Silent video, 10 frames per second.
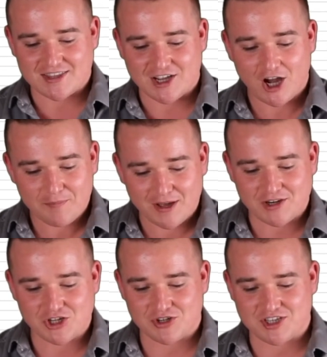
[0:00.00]
the compound
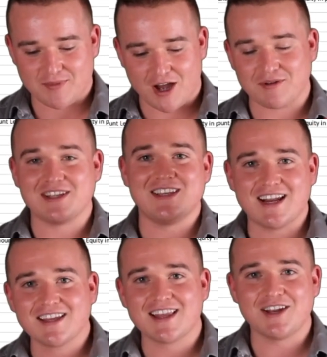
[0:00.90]
interest amount,
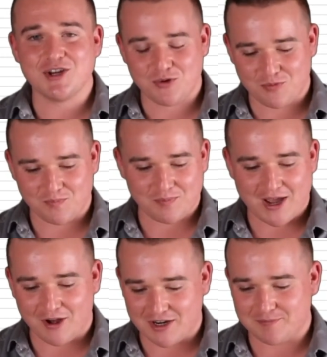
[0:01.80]
getting that new
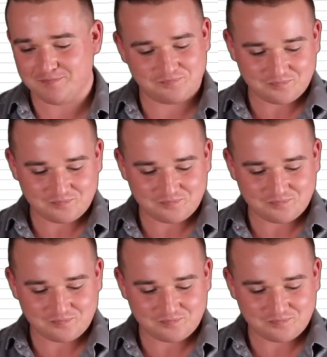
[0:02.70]
amount. It